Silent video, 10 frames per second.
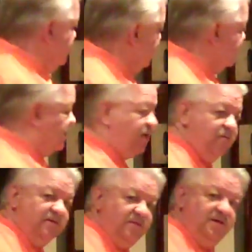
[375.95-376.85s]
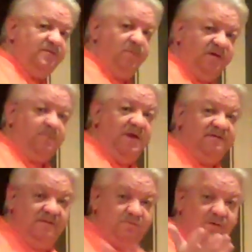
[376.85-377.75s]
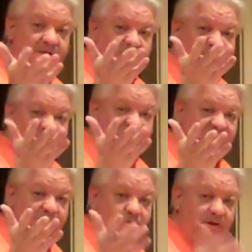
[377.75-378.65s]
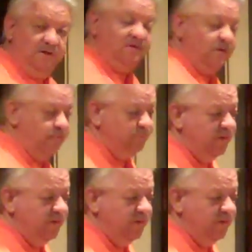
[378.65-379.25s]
Instead of using this much space at 350 degrees,